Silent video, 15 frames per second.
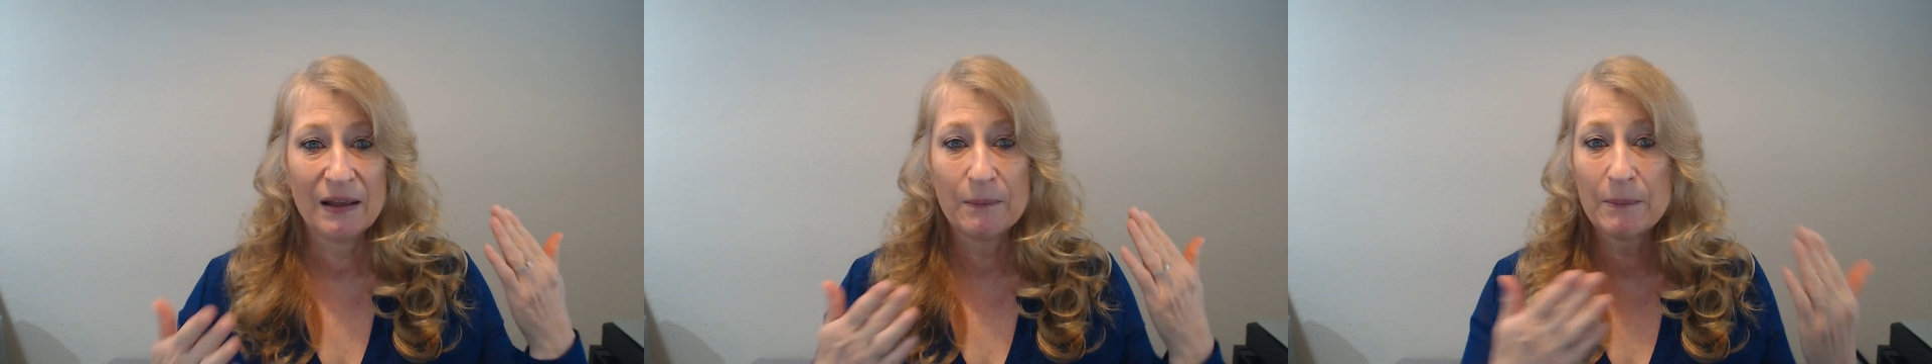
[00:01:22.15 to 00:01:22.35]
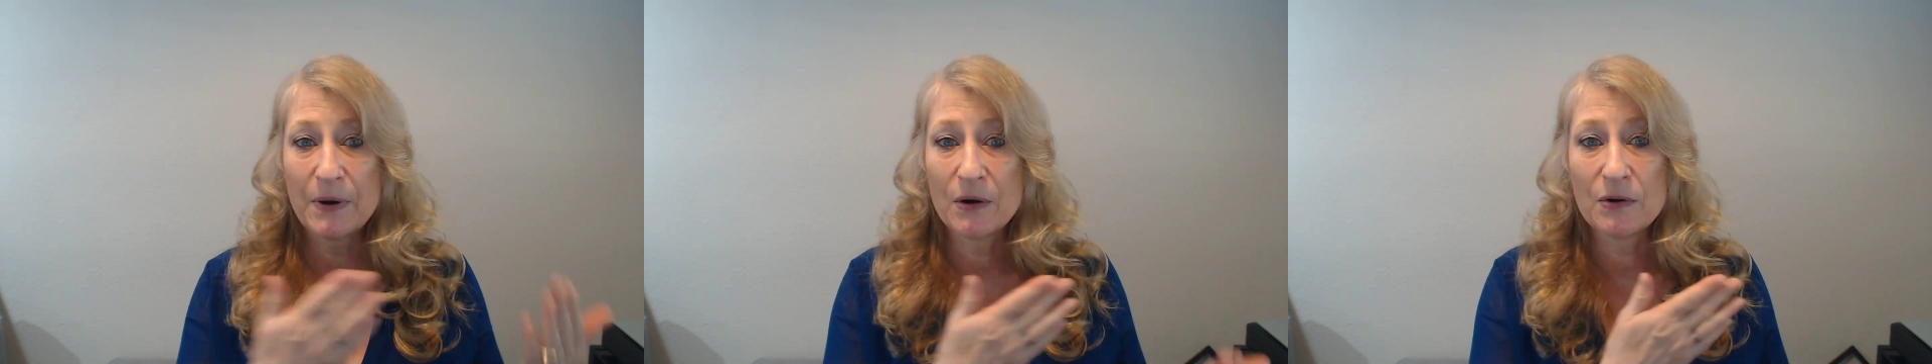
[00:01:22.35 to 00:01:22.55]

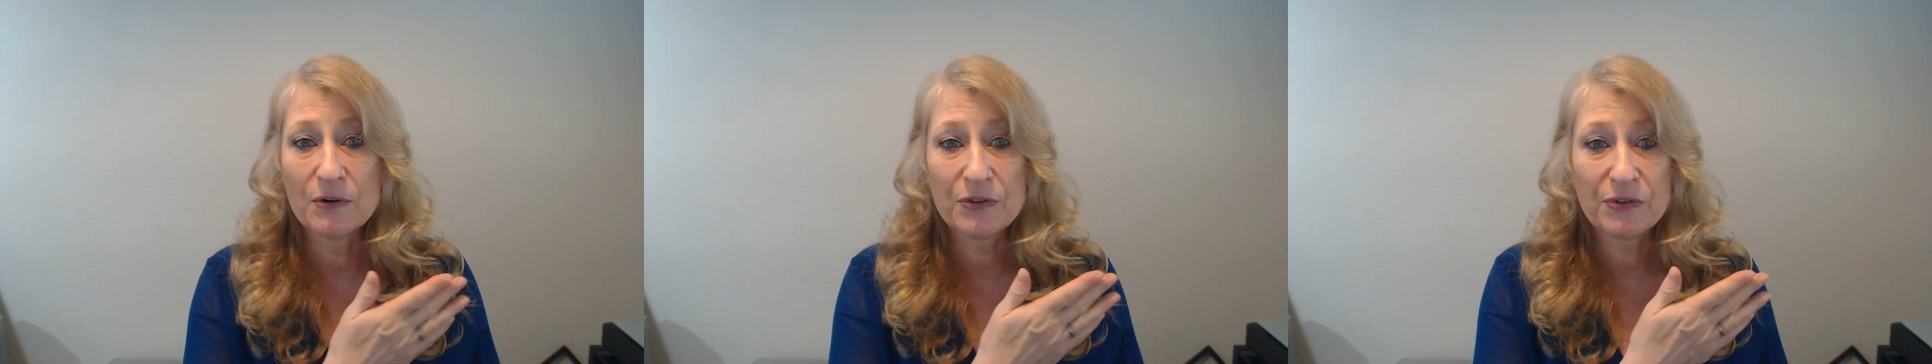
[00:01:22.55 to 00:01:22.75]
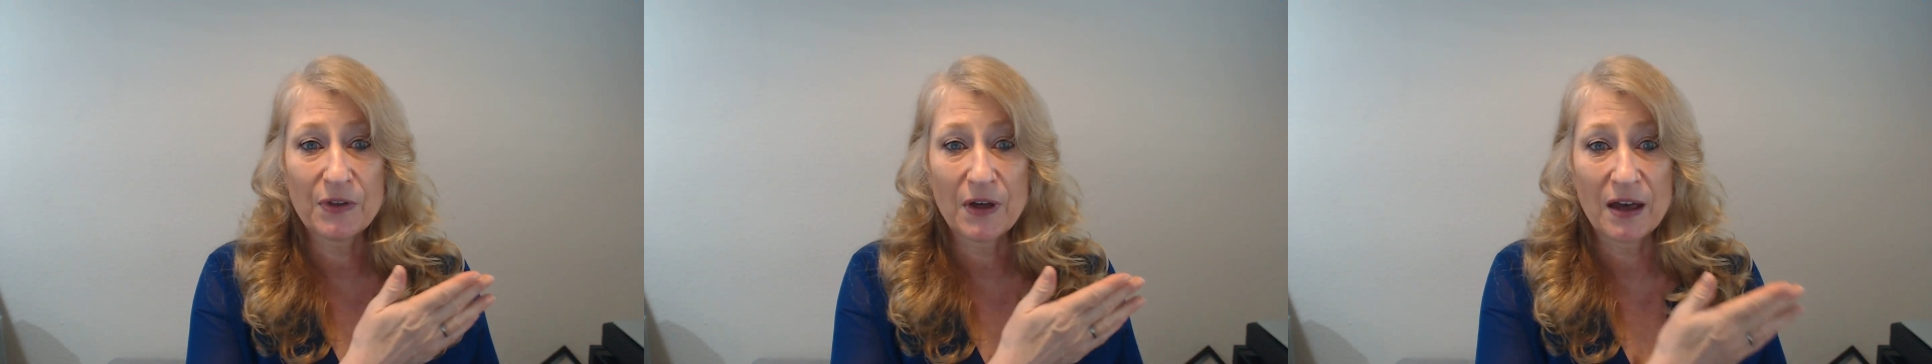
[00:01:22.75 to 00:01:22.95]

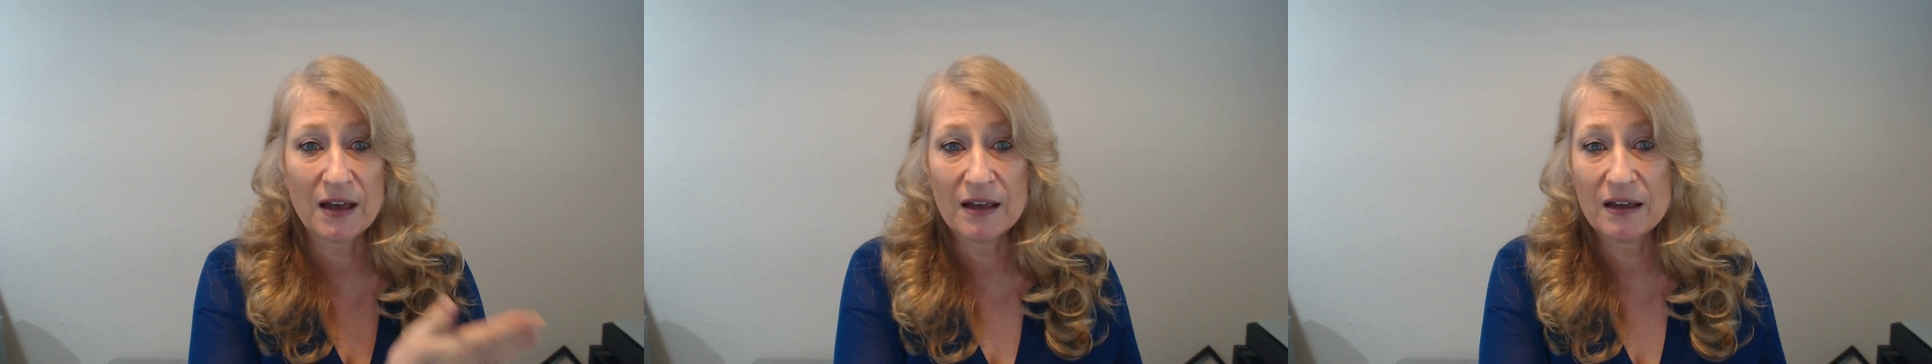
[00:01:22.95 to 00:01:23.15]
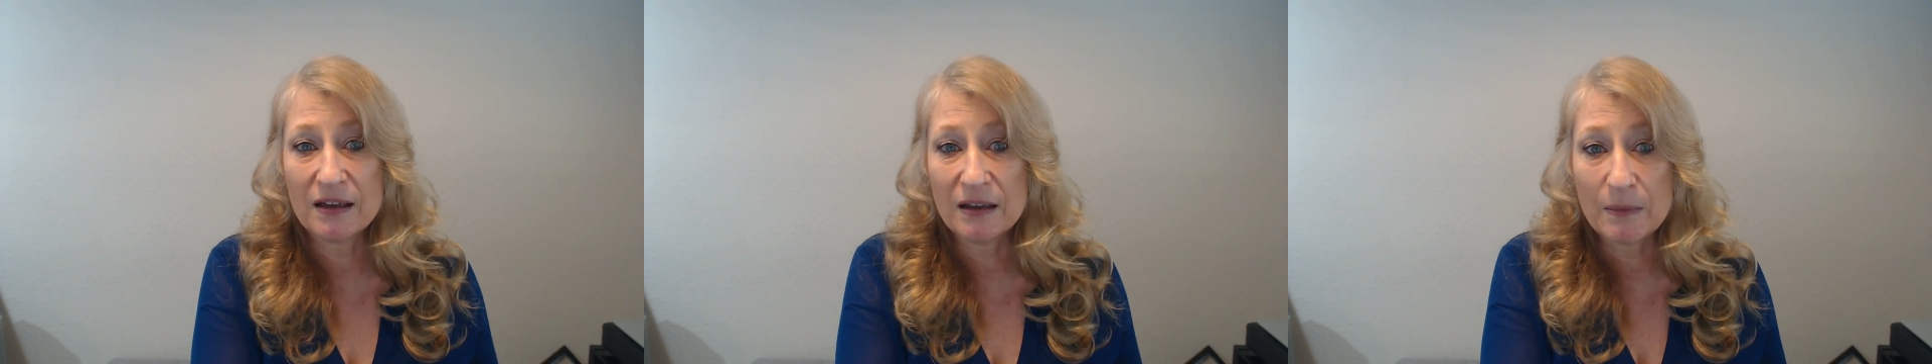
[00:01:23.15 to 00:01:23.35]
both
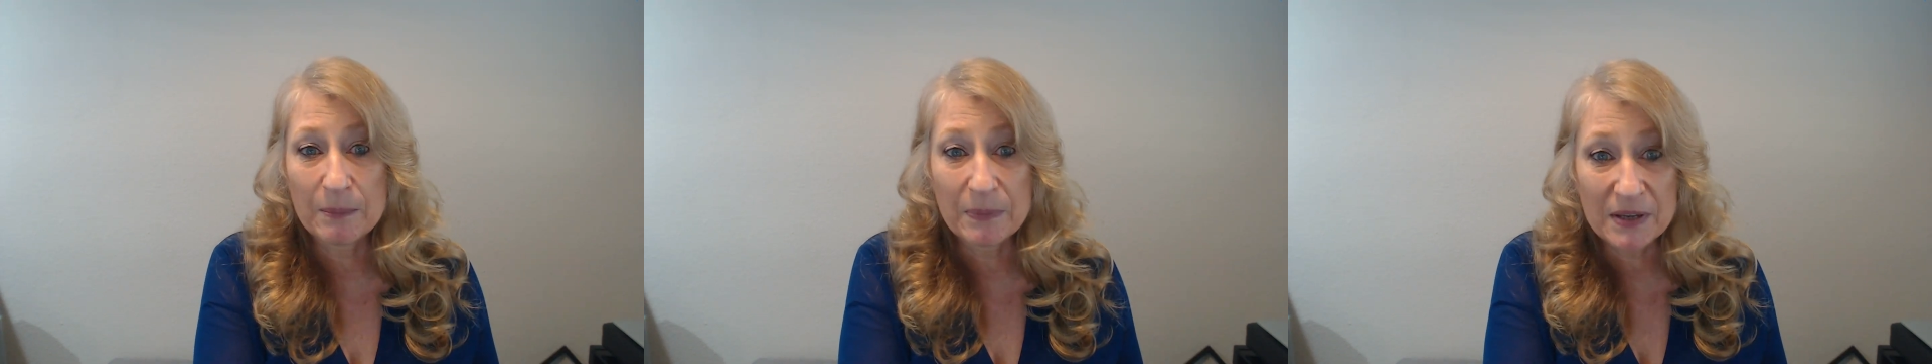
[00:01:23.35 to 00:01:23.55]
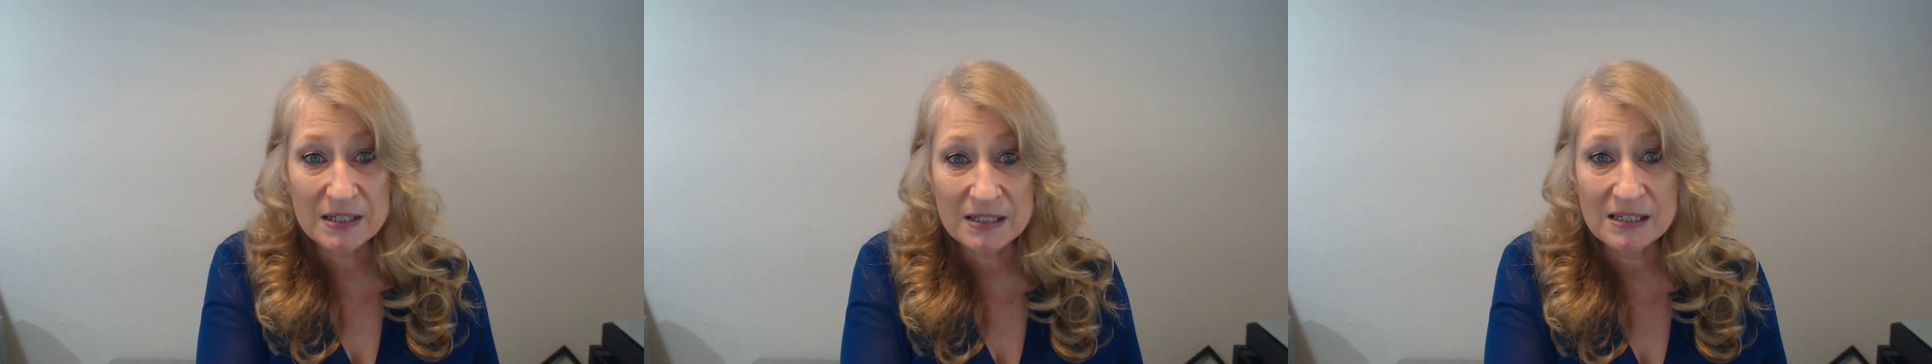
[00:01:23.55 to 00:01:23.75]
uh,
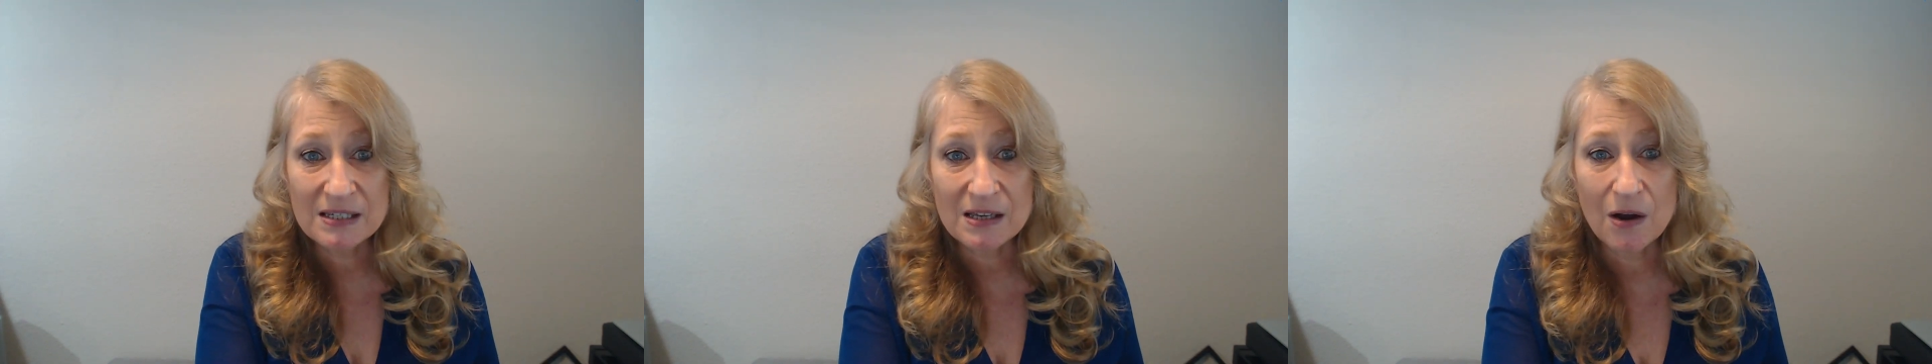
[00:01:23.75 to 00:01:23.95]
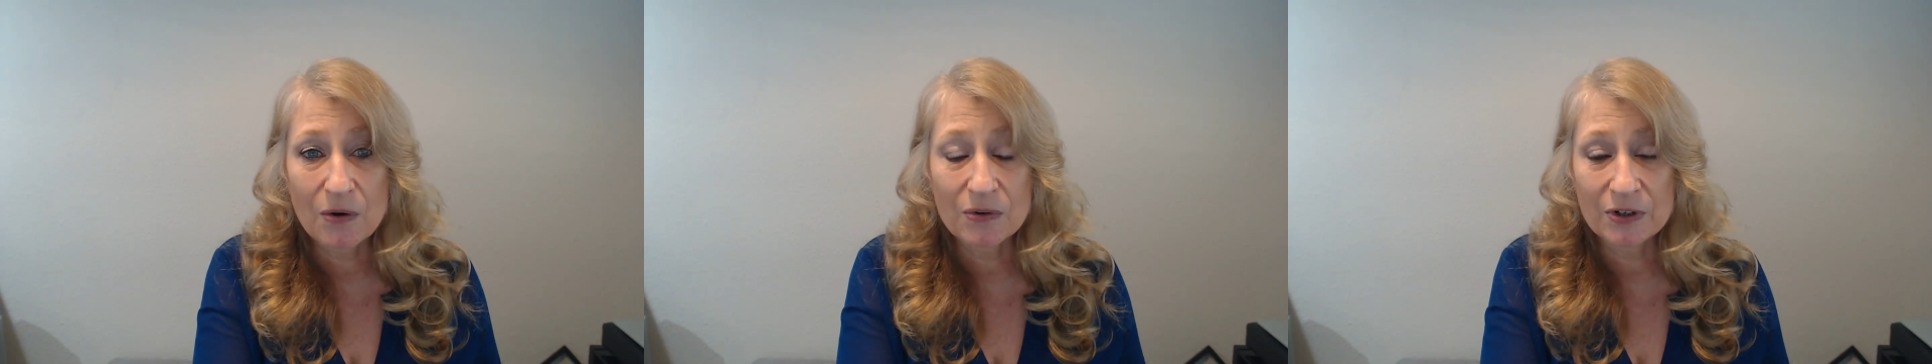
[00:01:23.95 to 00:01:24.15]

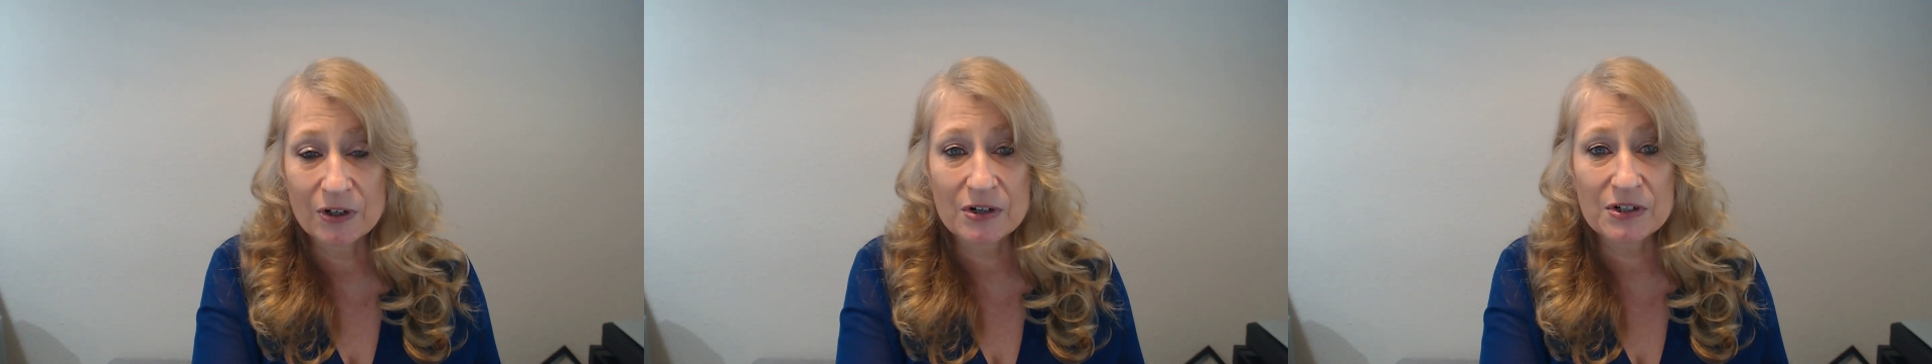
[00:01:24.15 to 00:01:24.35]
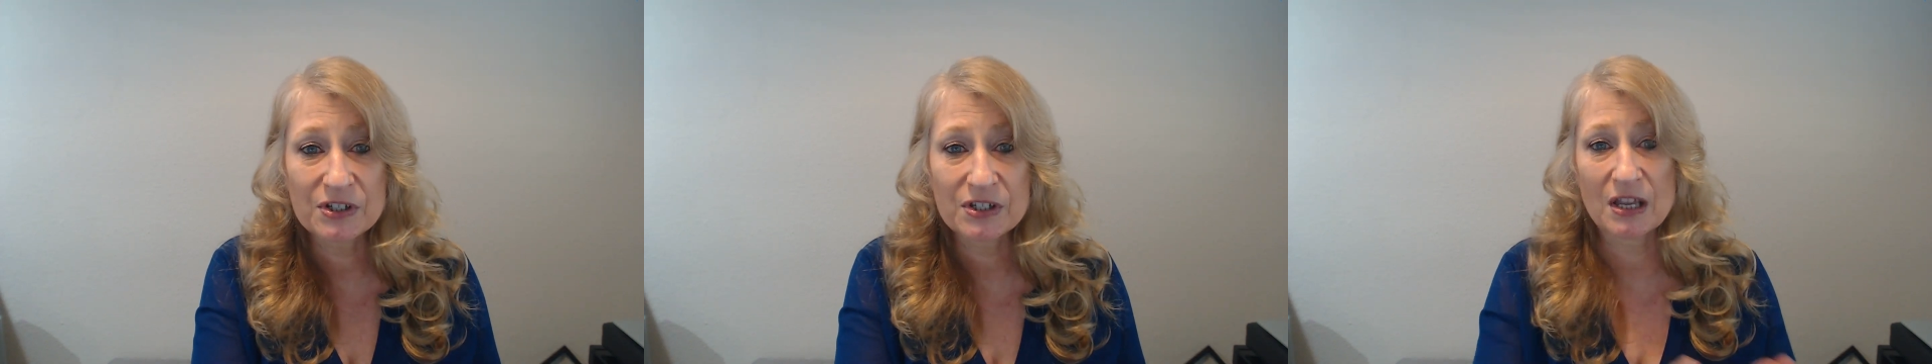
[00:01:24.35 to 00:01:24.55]
business
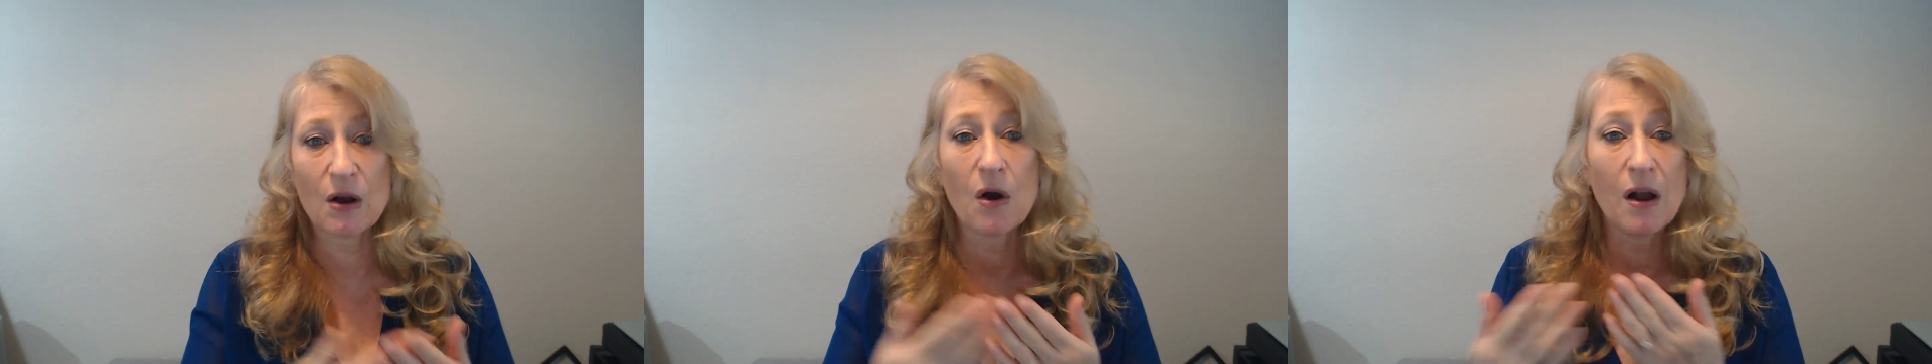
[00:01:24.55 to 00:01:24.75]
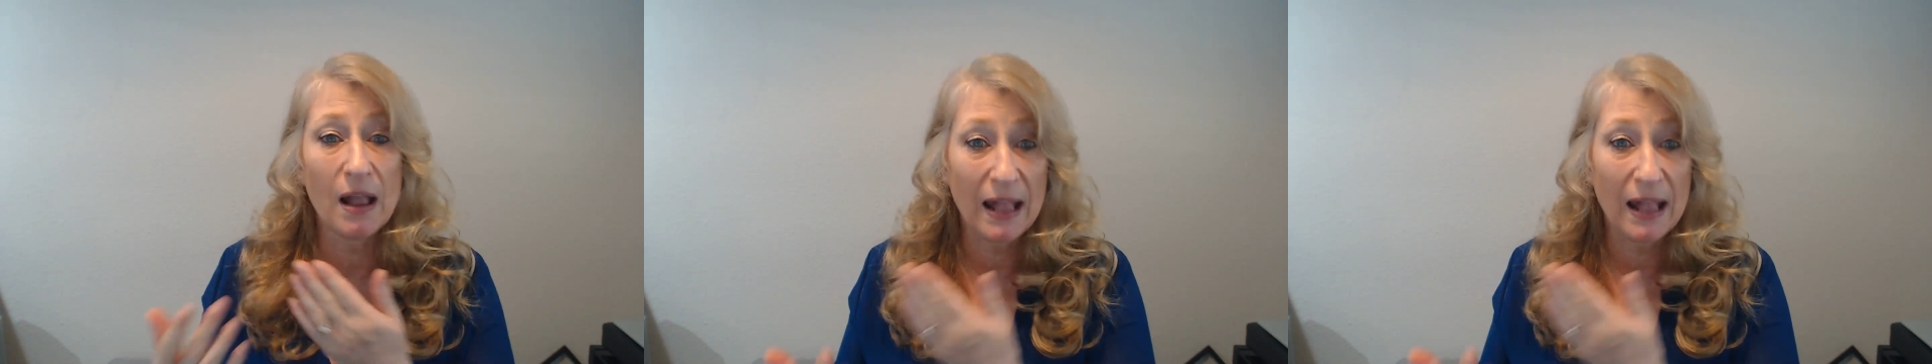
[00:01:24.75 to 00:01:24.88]
owners